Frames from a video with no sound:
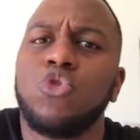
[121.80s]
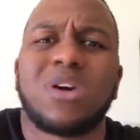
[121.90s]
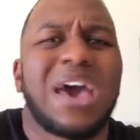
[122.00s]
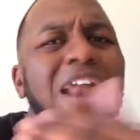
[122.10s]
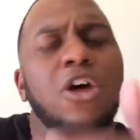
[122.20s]
you
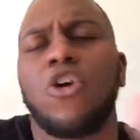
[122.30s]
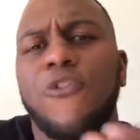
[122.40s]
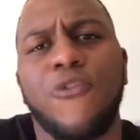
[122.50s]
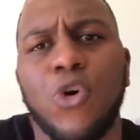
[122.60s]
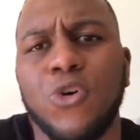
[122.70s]
cannot
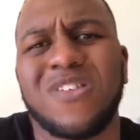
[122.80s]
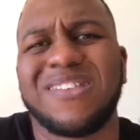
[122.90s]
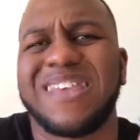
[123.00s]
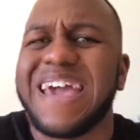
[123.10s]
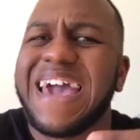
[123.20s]
afford to
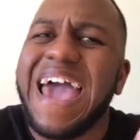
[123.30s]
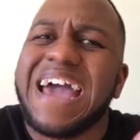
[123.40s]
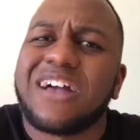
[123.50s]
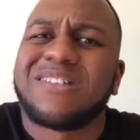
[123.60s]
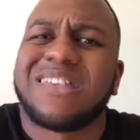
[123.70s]
take
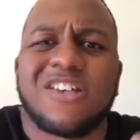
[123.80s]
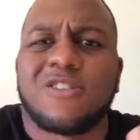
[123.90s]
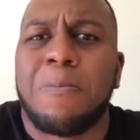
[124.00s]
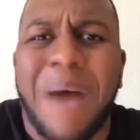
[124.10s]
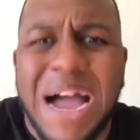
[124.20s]
excess
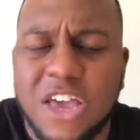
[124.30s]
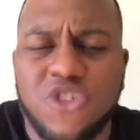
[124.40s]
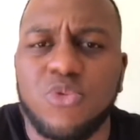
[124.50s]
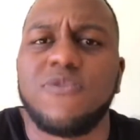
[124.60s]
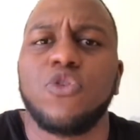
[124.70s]

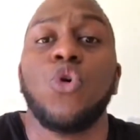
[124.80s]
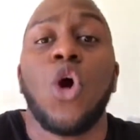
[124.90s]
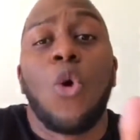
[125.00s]
baggage with you.